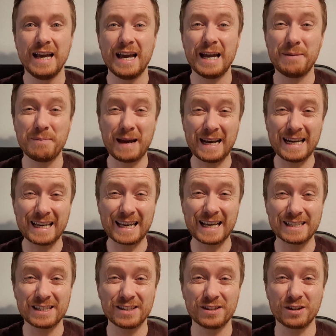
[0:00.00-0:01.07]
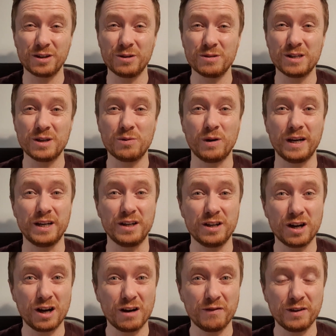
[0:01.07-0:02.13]
In many cases, they're usually quite
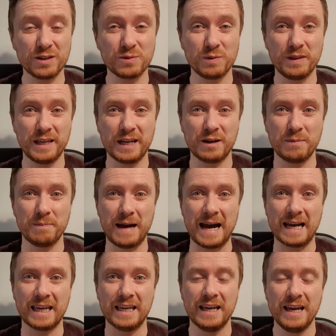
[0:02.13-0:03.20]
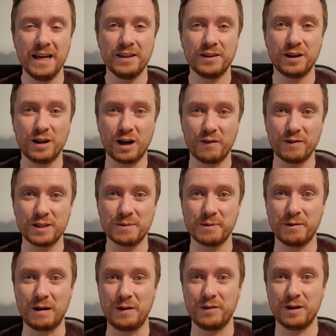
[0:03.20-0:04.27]
nervous when they come back. They're nervous to be
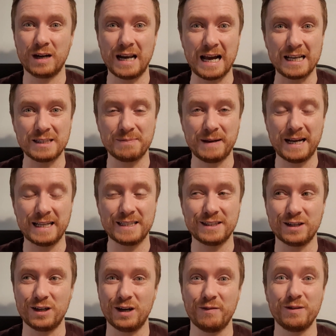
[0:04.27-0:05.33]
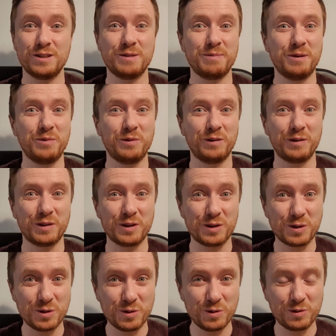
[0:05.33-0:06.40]
around their classmates, they're nervous to be with
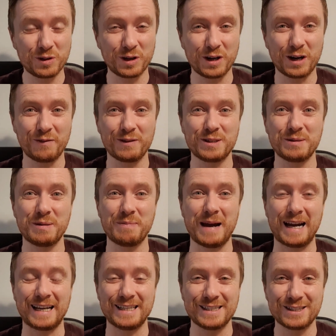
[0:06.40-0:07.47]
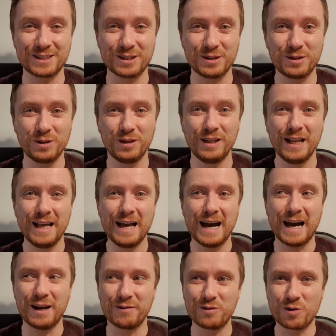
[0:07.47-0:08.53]
you, they're nervous to be back in school,
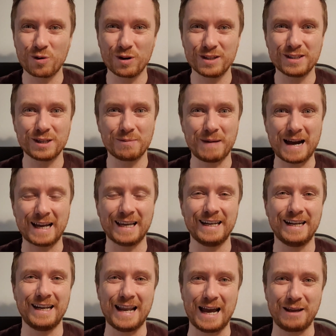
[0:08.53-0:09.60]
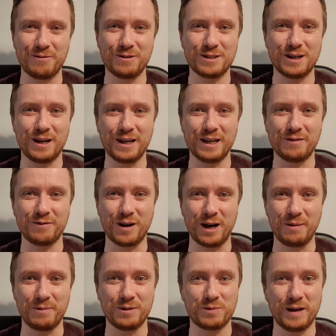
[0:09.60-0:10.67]
and of course, they're back in a language learning
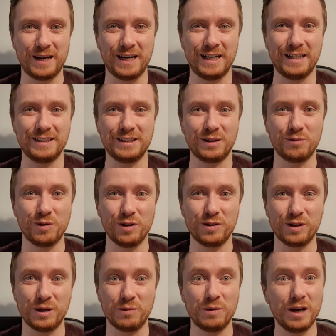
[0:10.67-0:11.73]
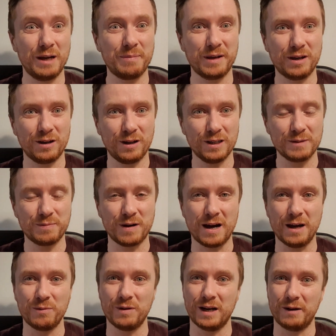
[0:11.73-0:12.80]
environment where they're wondering, will I be called
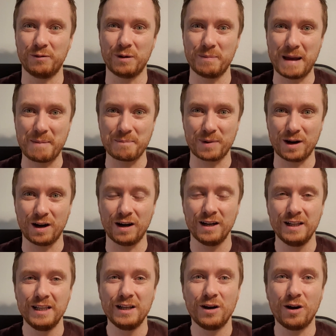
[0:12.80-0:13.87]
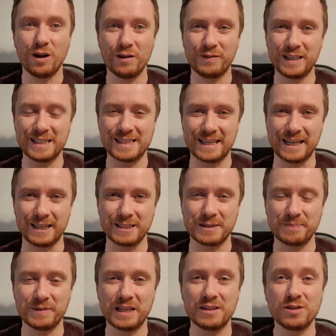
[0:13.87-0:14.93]
upon? Will I remember? All of these things.
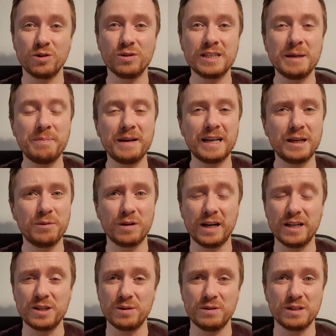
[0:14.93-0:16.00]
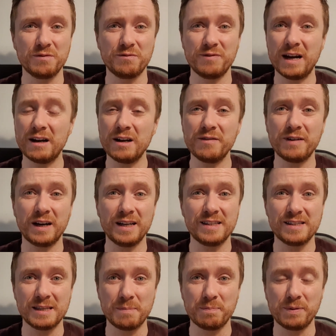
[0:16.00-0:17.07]
So typically what I do is a very, very
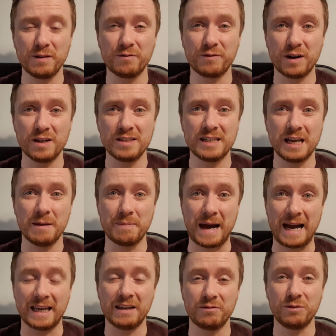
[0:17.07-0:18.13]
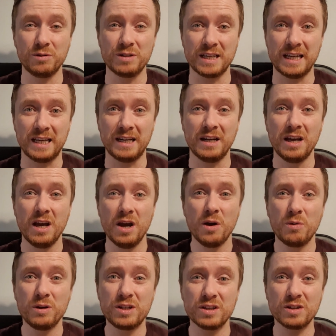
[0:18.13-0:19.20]
simple first day back routine,
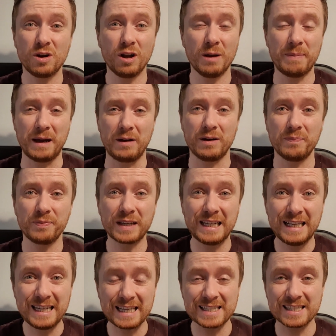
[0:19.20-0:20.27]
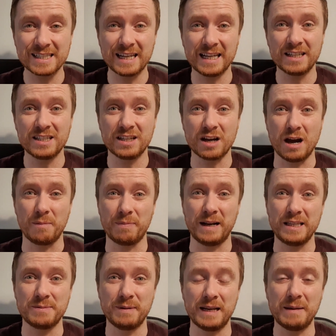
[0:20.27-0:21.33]
which is all about listening to
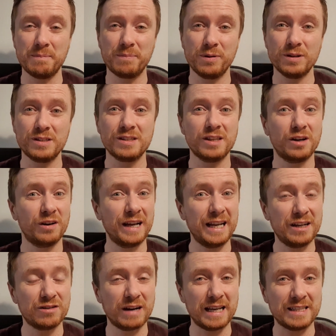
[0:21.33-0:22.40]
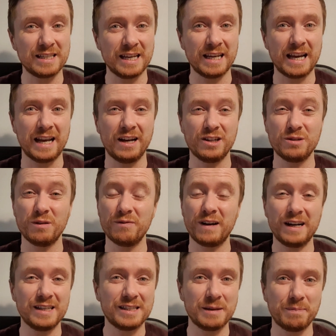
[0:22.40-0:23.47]
comprehensible inputs that are interesting. And I do a
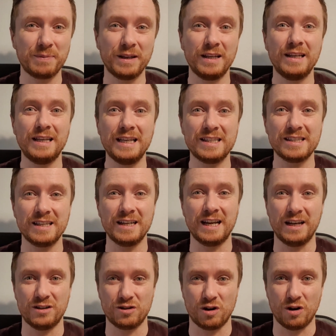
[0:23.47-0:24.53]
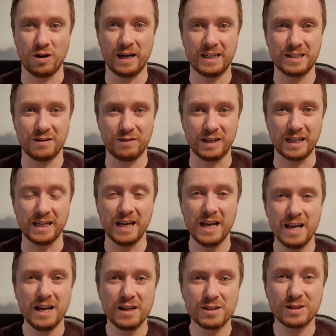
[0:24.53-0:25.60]
very simple listen and draw activity.
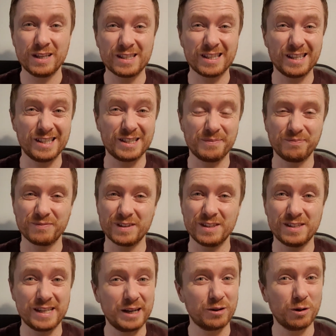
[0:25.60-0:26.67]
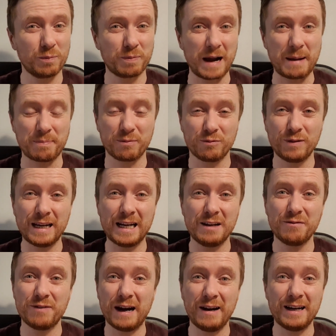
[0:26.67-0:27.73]
So this is zero prep, really
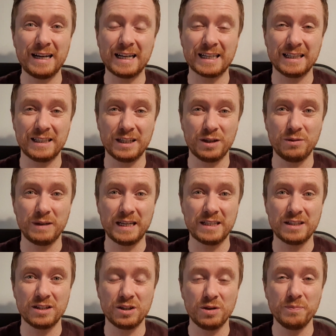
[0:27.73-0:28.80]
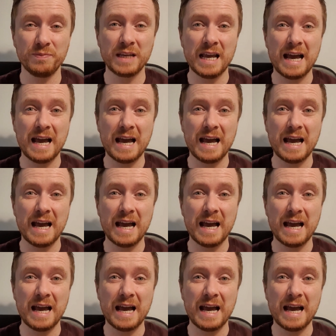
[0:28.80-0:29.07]
very little that you need to do.